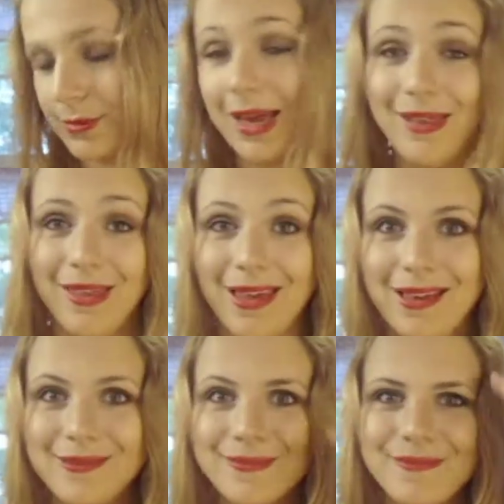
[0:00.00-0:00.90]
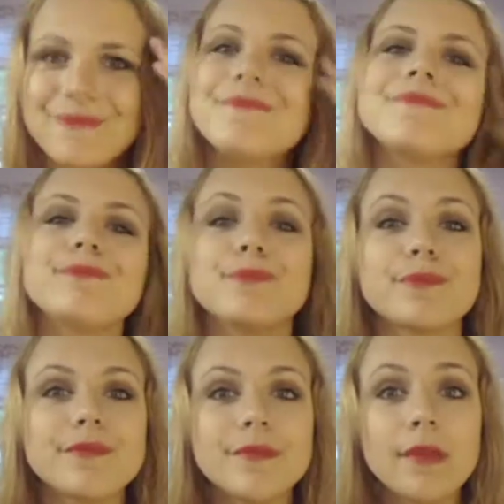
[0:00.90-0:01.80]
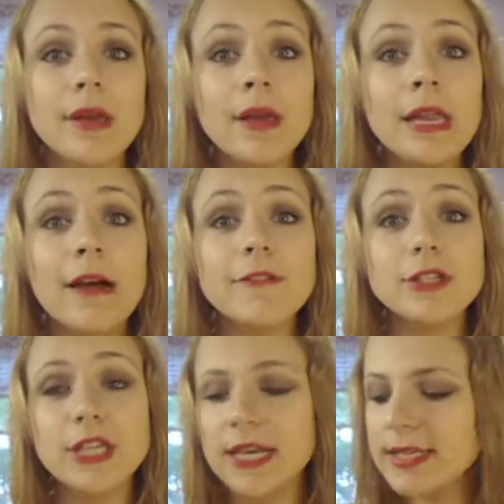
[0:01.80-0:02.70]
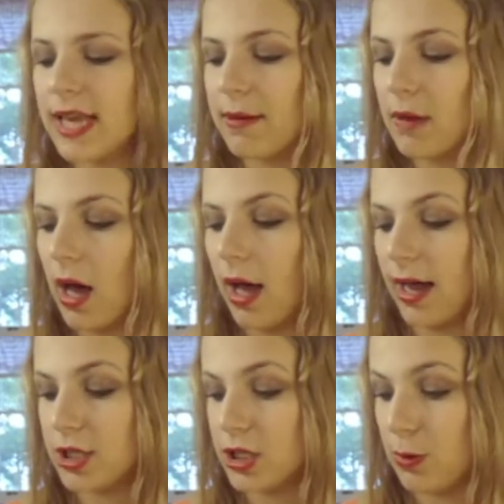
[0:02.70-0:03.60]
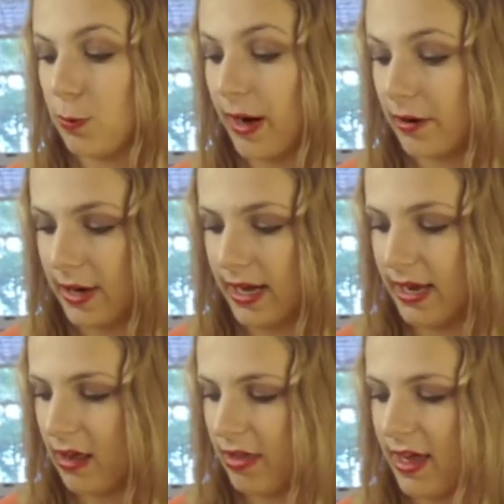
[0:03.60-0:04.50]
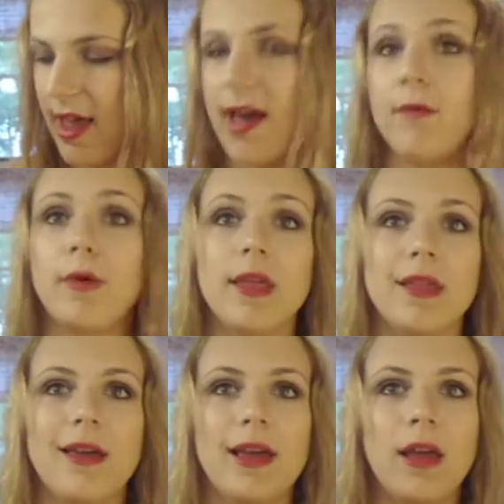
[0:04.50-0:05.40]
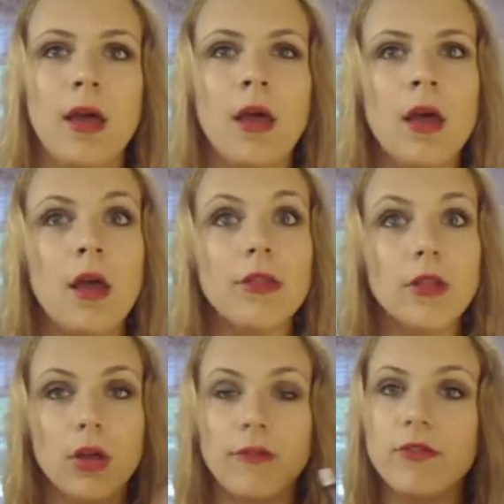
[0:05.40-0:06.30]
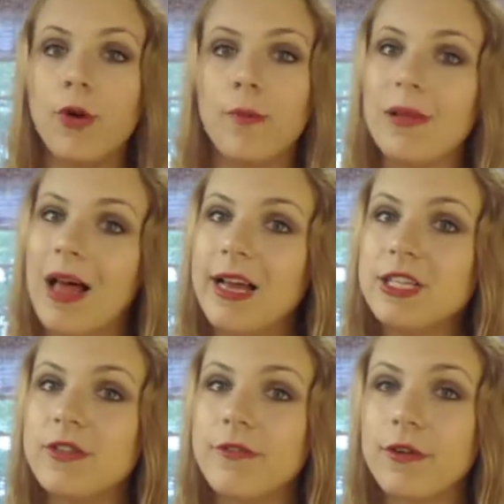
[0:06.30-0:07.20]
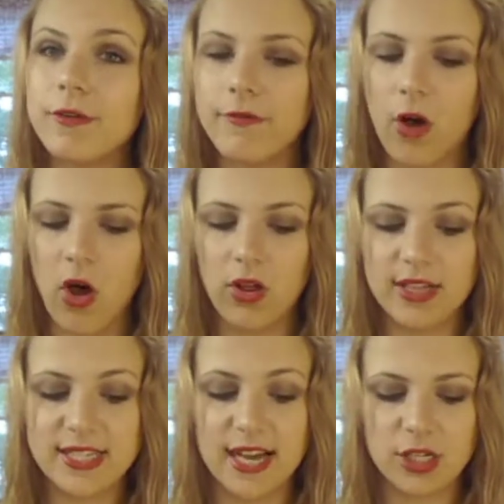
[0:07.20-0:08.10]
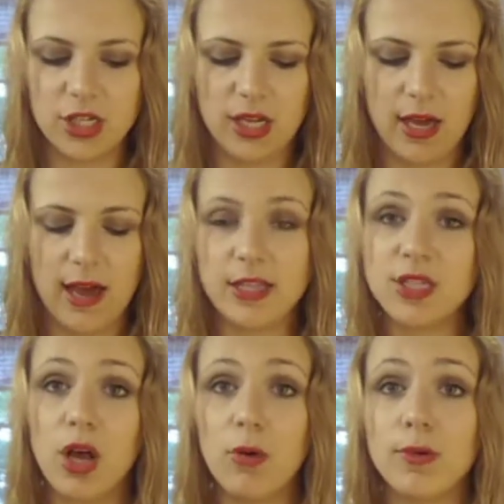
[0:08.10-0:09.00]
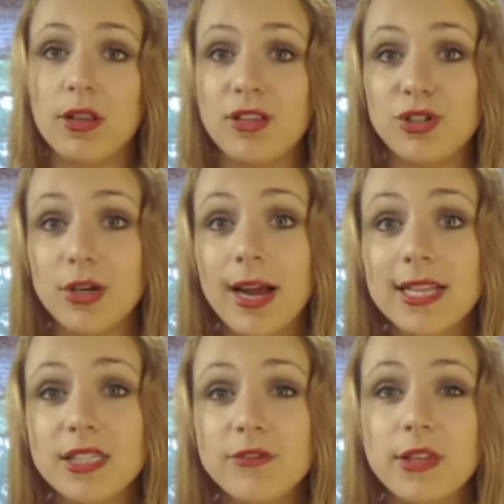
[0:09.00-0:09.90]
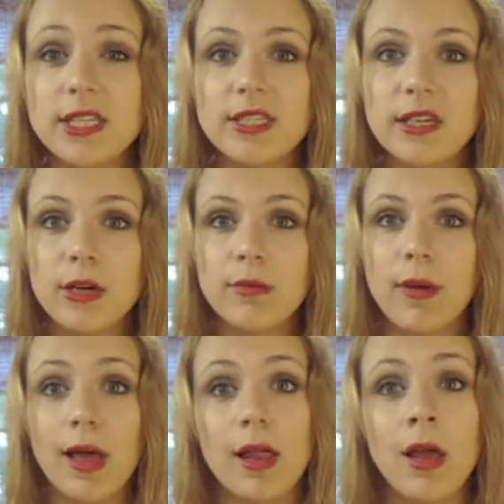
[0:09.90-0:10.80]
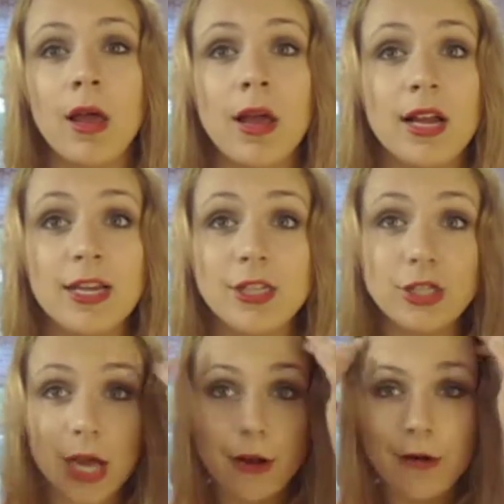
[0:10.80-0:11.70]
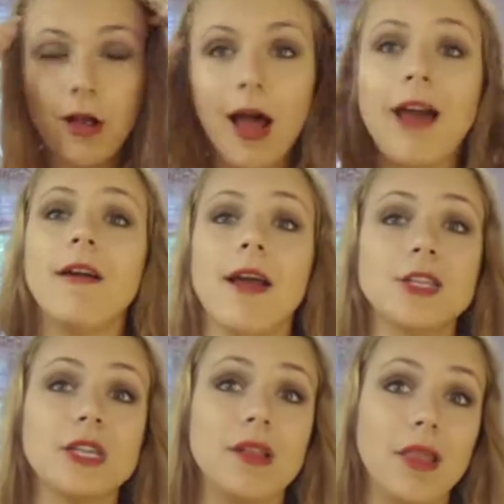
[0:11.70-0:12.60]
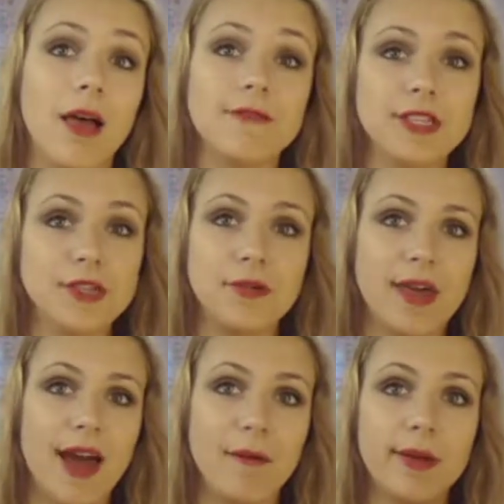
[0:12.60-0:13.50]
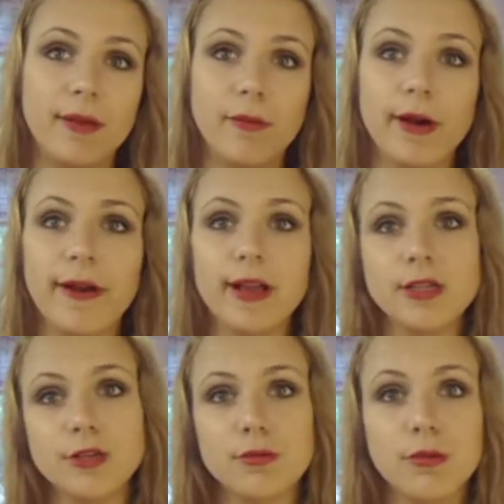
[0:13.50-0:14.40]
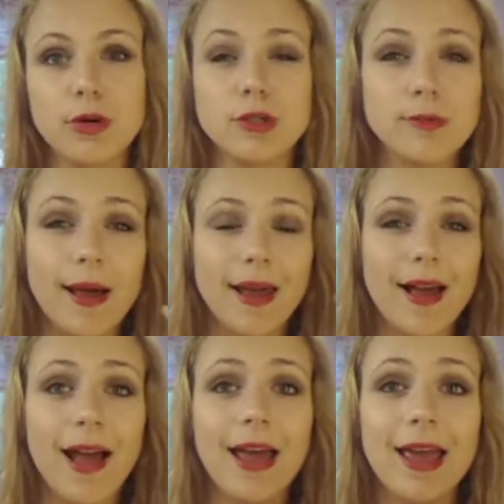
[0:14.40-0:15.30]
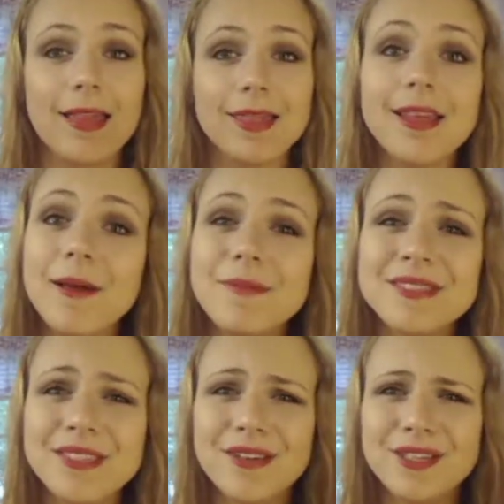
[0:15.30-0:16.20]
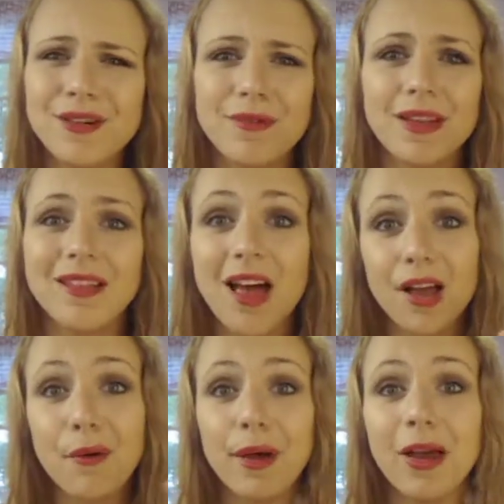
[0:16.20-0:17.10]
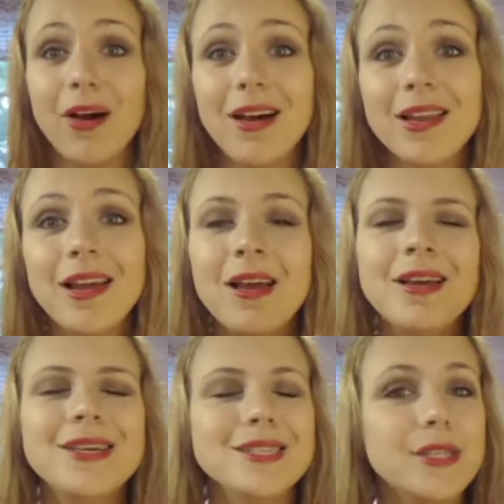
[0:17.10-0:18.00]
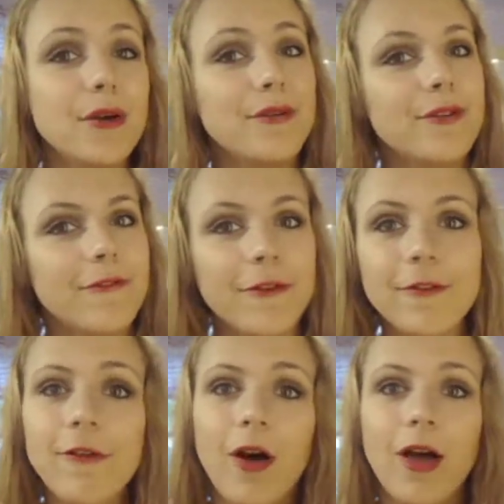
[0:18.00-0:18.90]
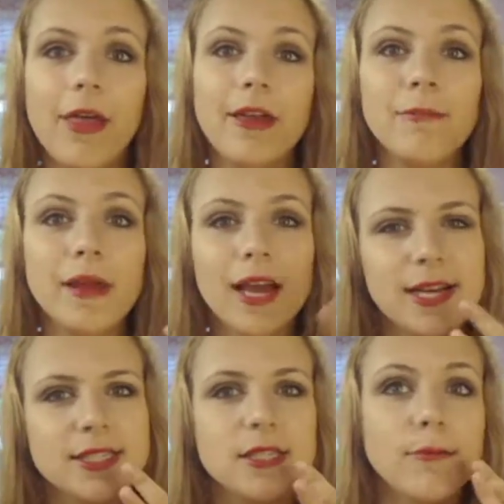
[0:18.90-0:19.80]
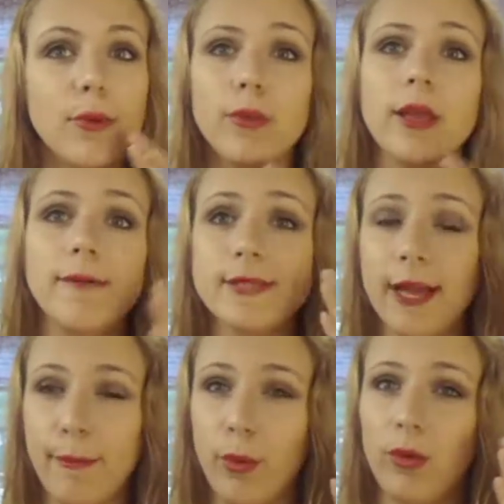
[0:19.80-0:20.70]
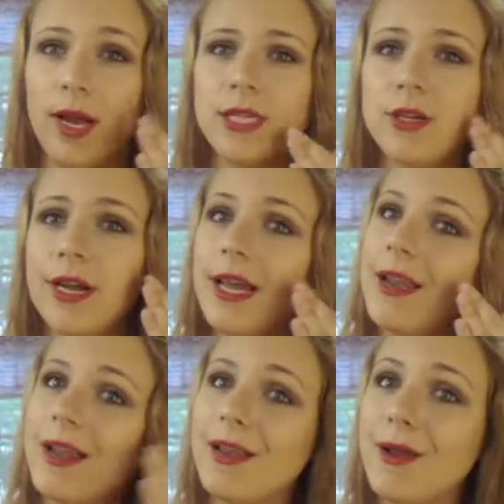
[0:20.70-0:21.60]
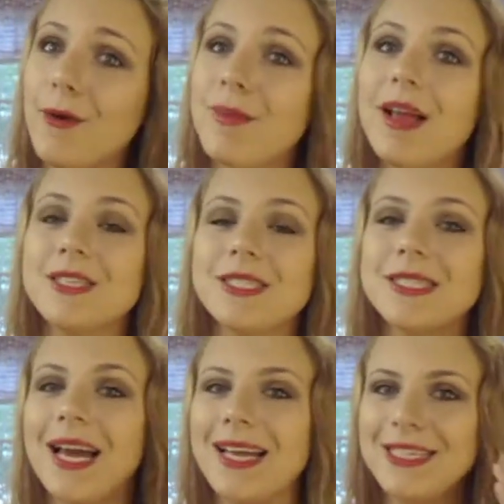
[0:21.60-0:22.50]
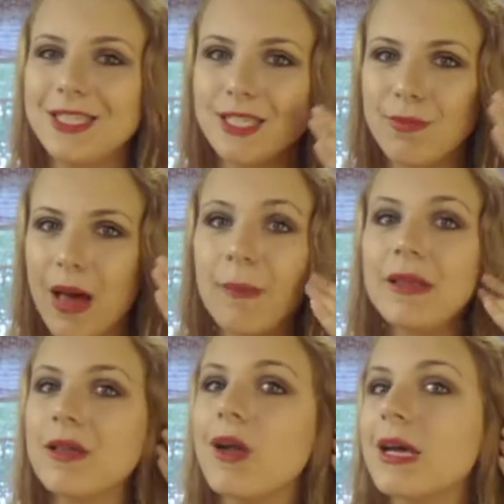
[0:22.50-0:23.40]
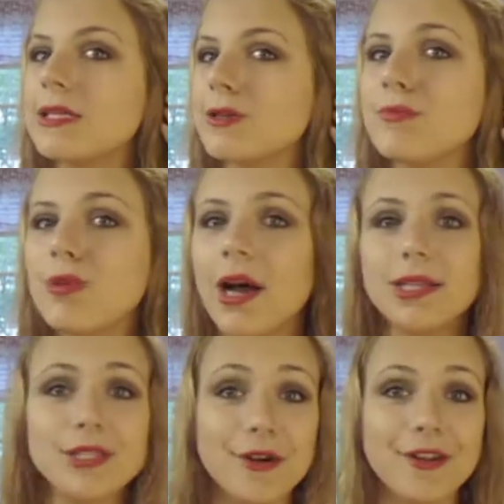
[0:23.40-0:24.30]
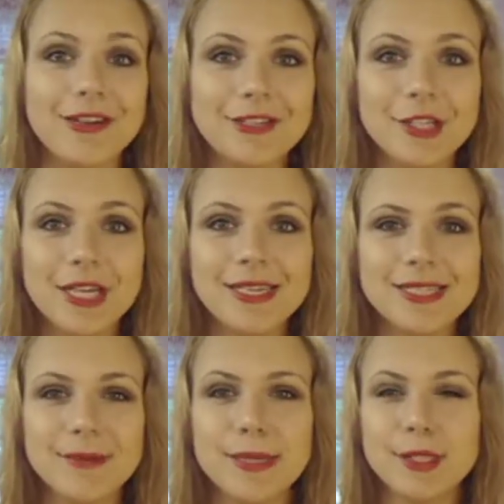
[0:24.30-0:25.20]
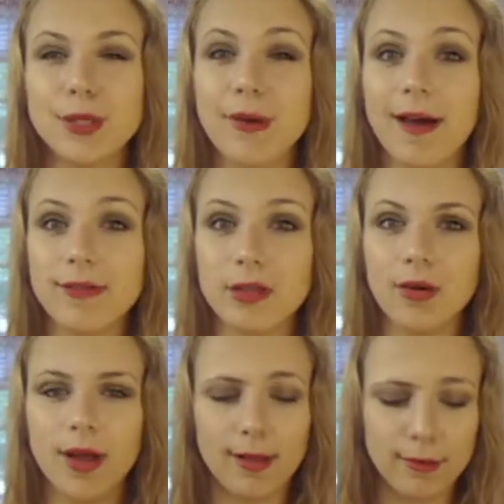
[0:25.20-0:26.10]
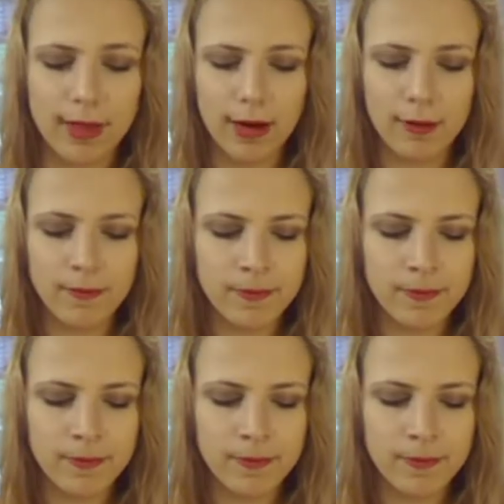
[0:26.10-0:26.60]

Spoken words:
I think. Now for cheeks, I'm not actually wearing anything. I really like the look of no blush for fall. It's actually, I saw one of the trends for this year, but in general, I actually love to do that when I'm wearing a more dramatic eye and lips. You know, you don't want a lot going on. So for fall, I think because the bold lips and bold eyes are in, no blush is nice. Just pop a little extra bronzer on your cheeks to make sure you have a little color there.